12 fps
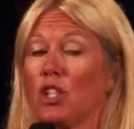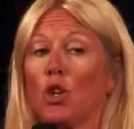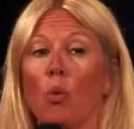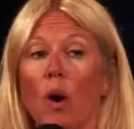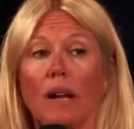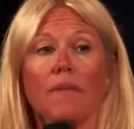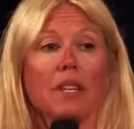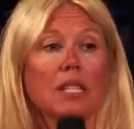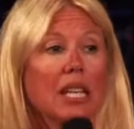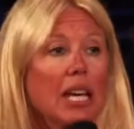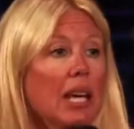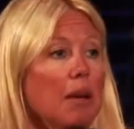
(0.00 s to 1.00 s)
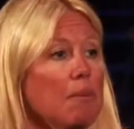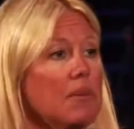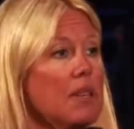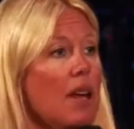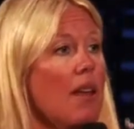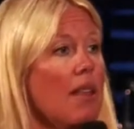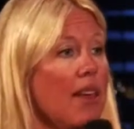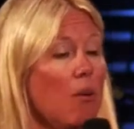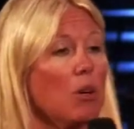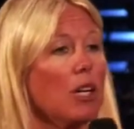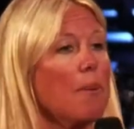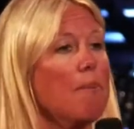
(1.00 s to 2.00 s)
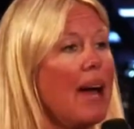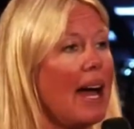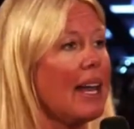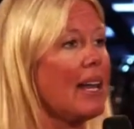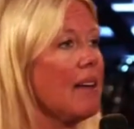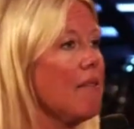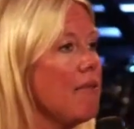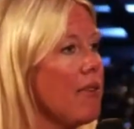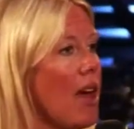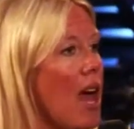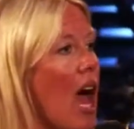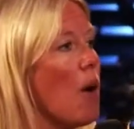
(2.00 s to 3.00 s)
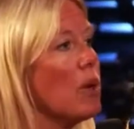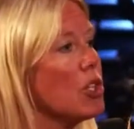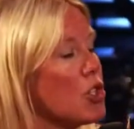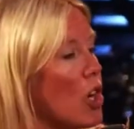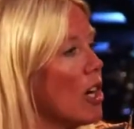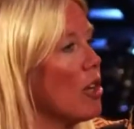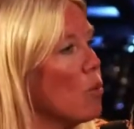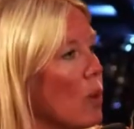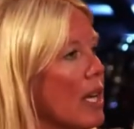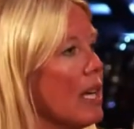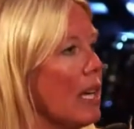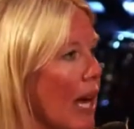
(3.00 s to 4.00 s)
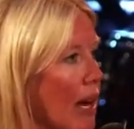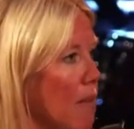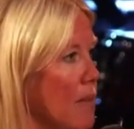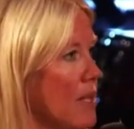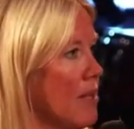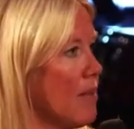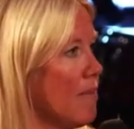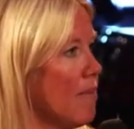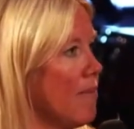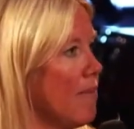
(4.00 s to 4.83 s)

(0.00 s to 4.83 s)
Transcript: to one of the teams that were competitive, and we started winning games.